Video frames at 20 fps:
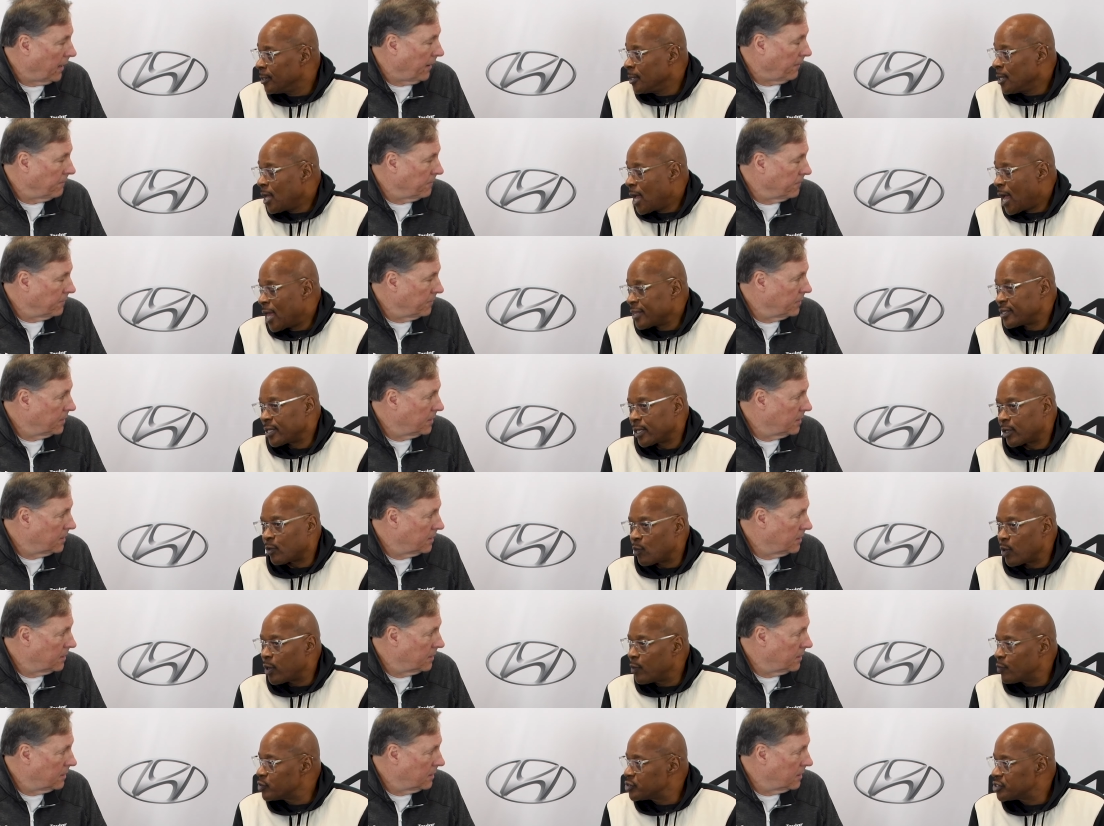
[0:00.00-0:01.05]
Speaker 1: Yeah. I
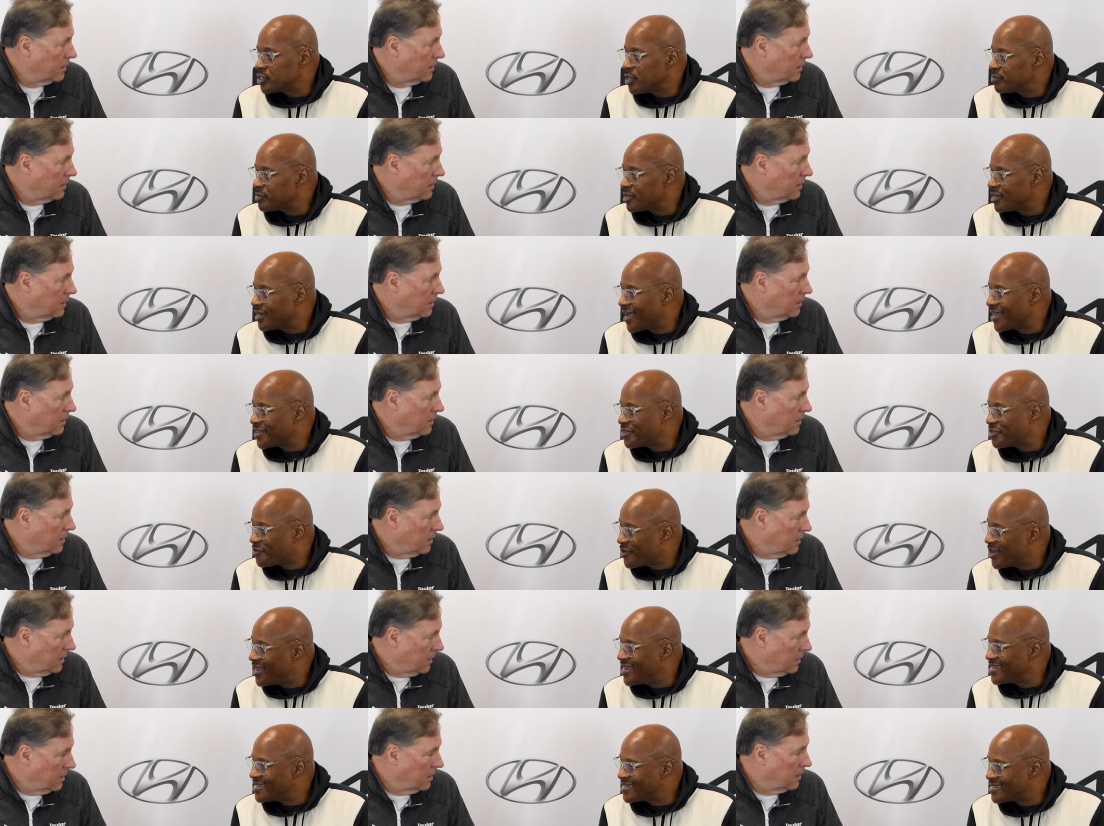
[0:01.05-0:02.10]
think we were something like
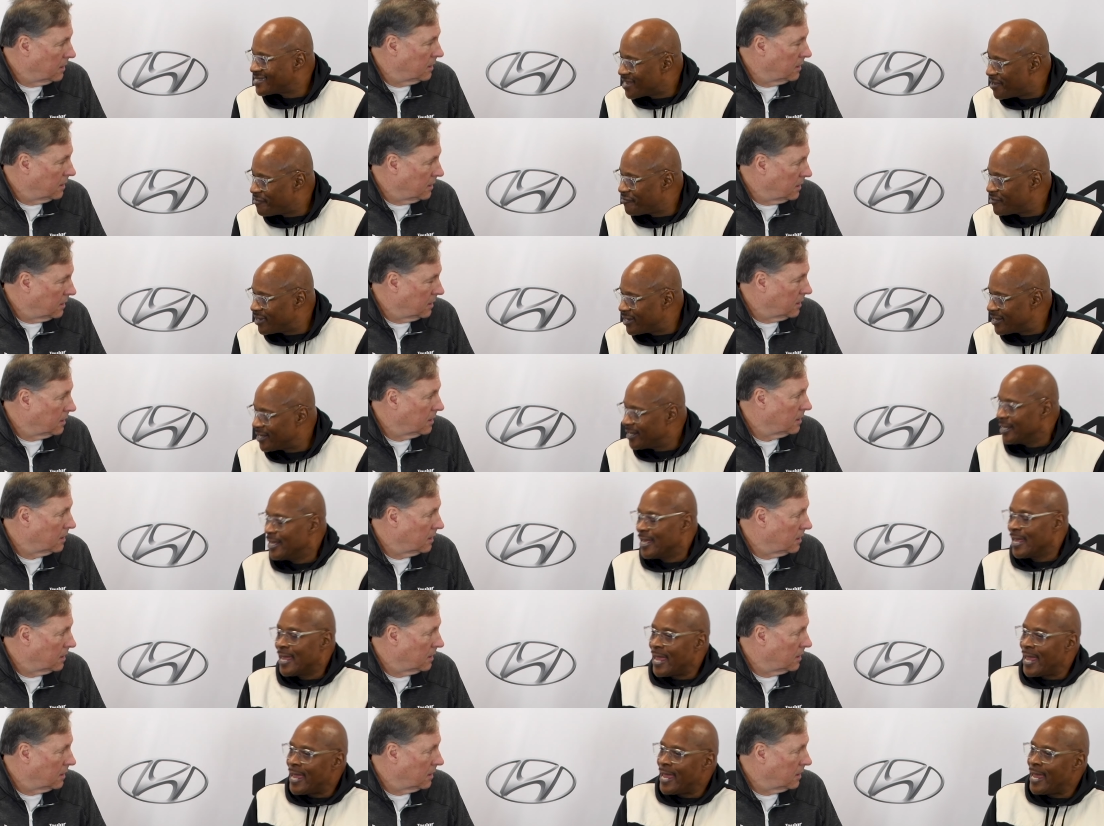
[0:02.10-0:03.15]
three and seven.
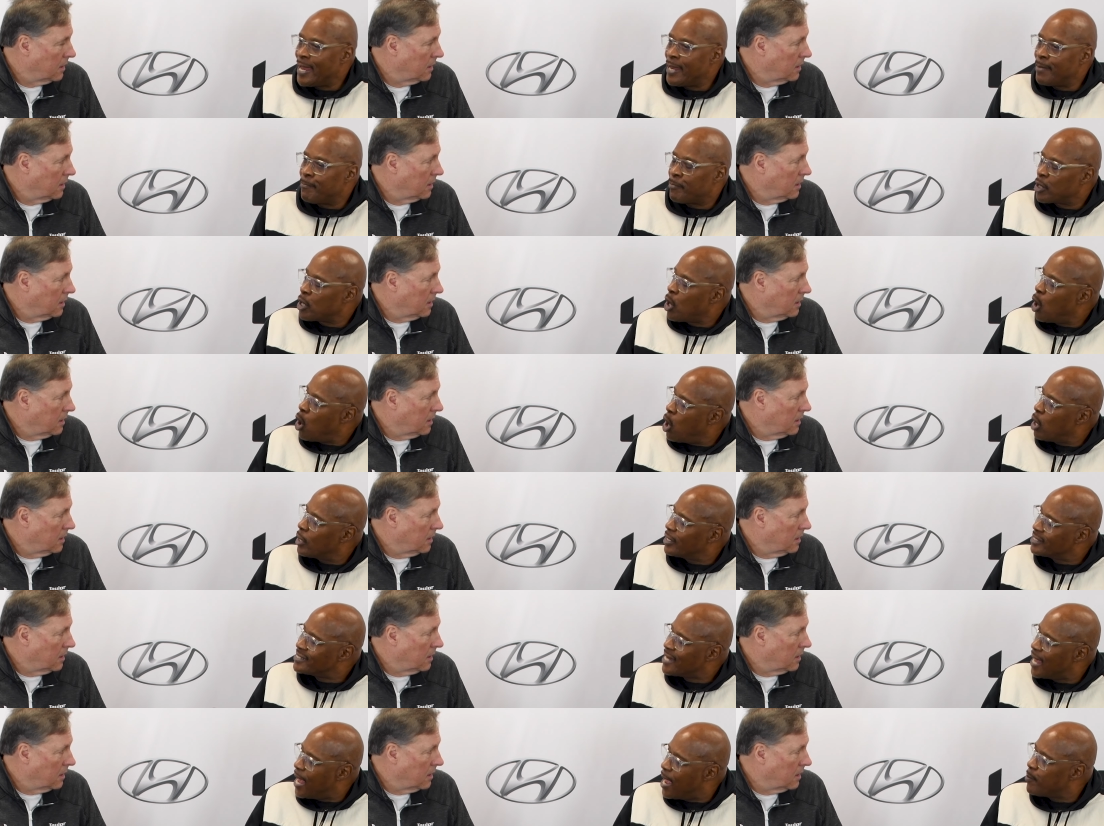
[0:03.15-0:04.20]
And but all
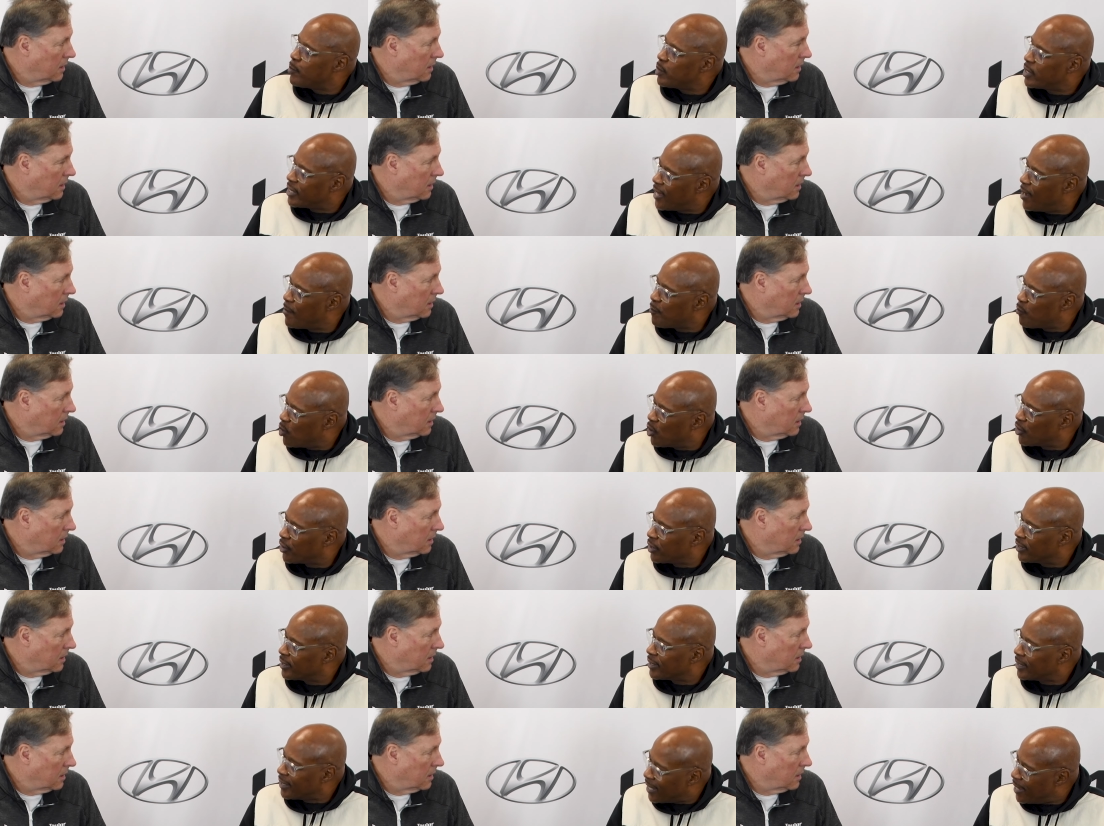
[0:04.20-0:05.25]
the time we kept
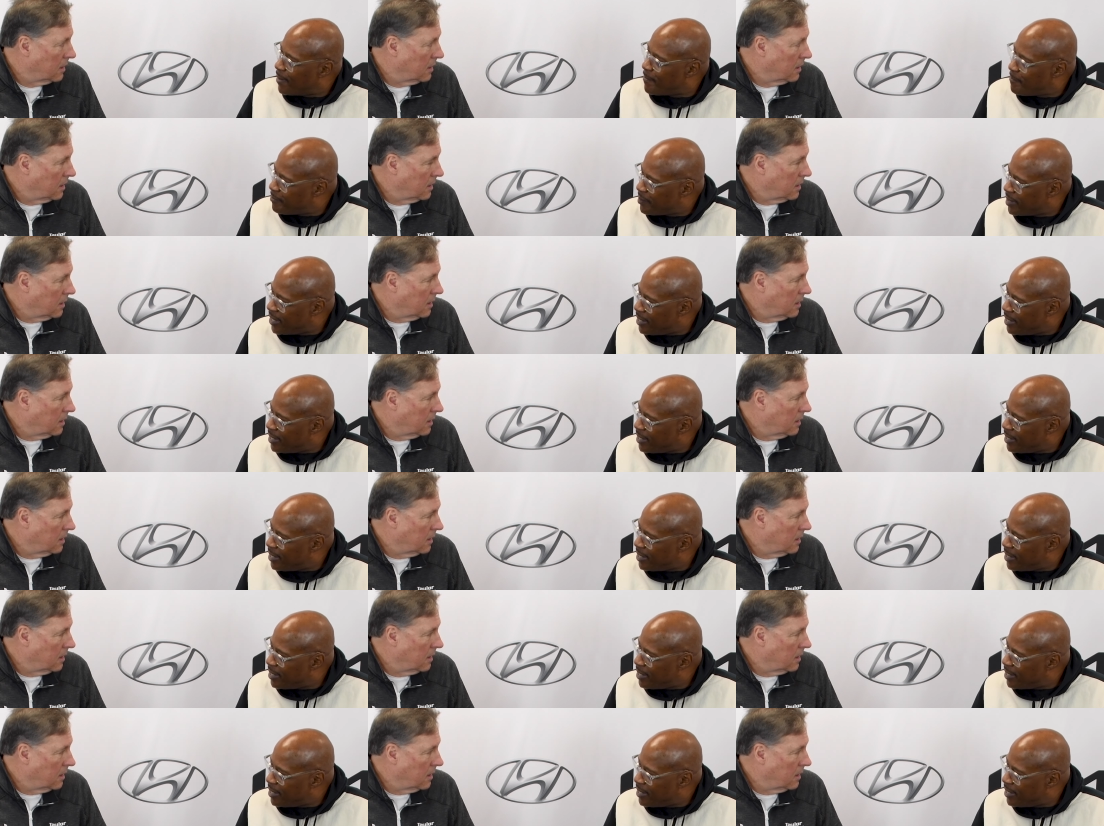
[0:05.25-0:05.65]
working, kept